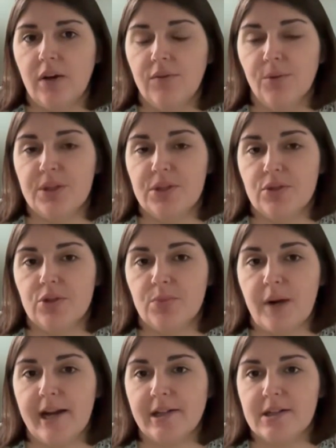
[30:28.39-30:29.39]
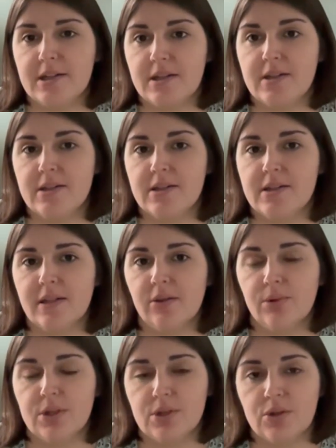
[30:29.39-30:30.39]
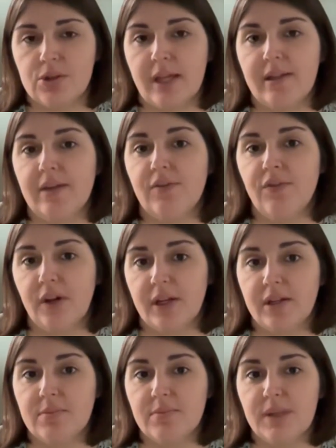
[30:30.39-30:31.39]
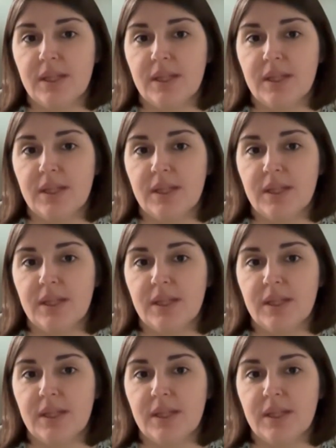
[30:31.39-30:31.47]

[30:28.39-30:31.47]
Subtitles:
of the research practices in the research that they fund,